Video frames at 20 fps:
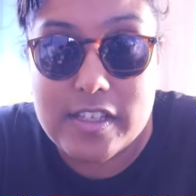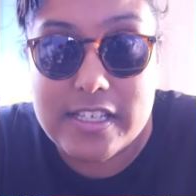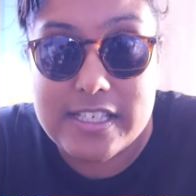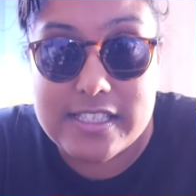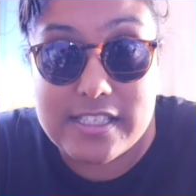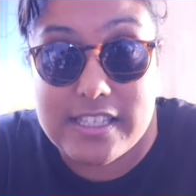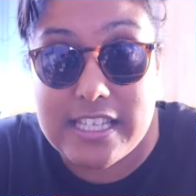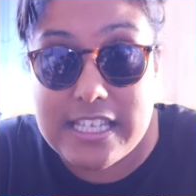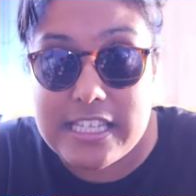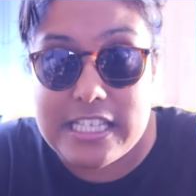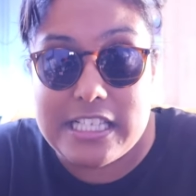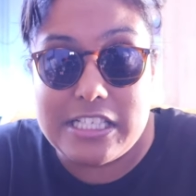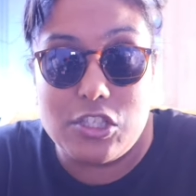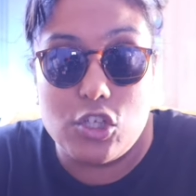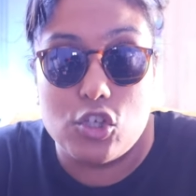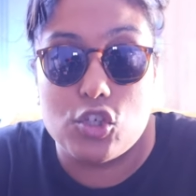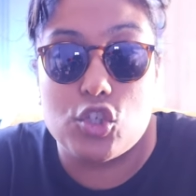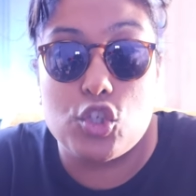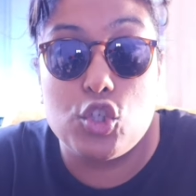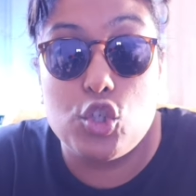for these. I think
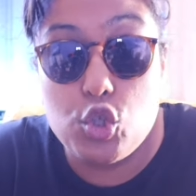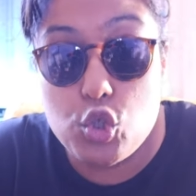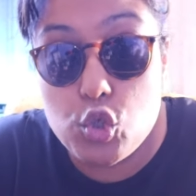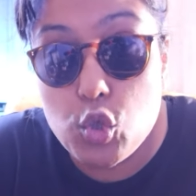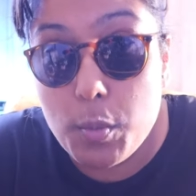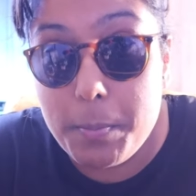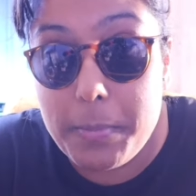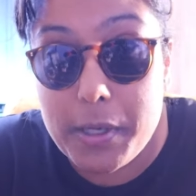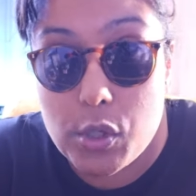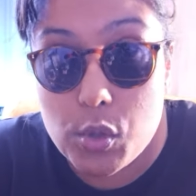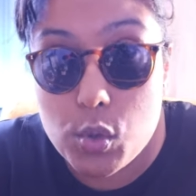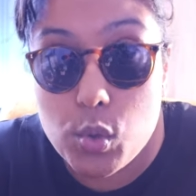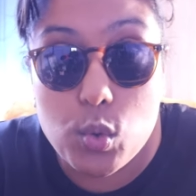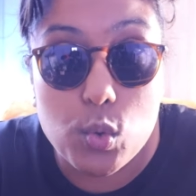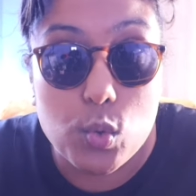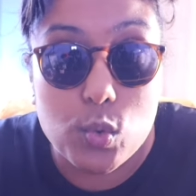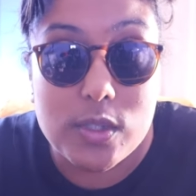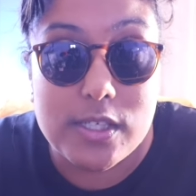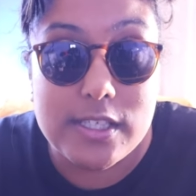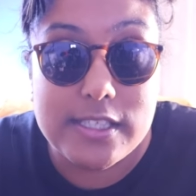these look super
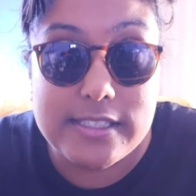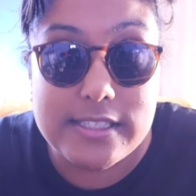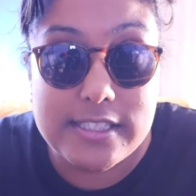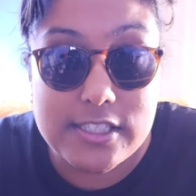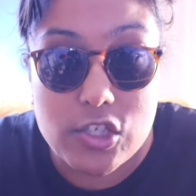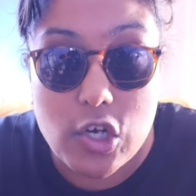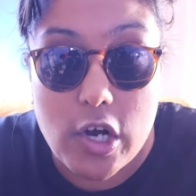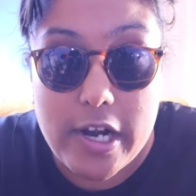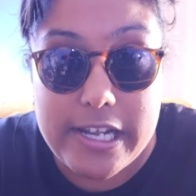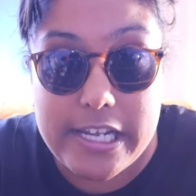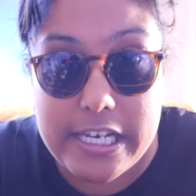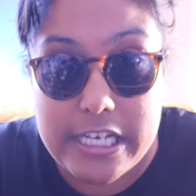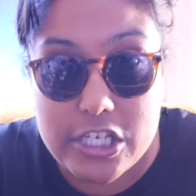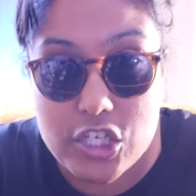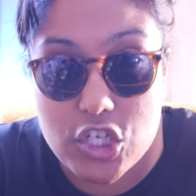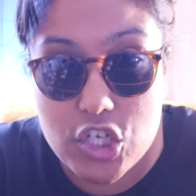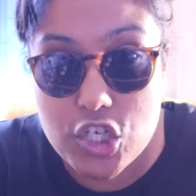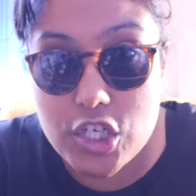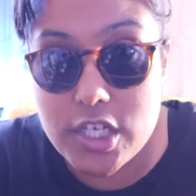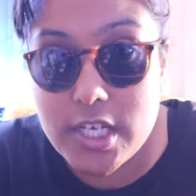cool and
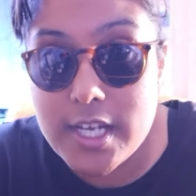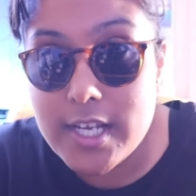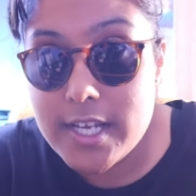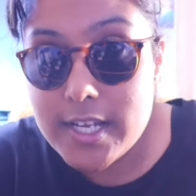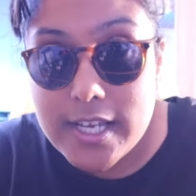stylish.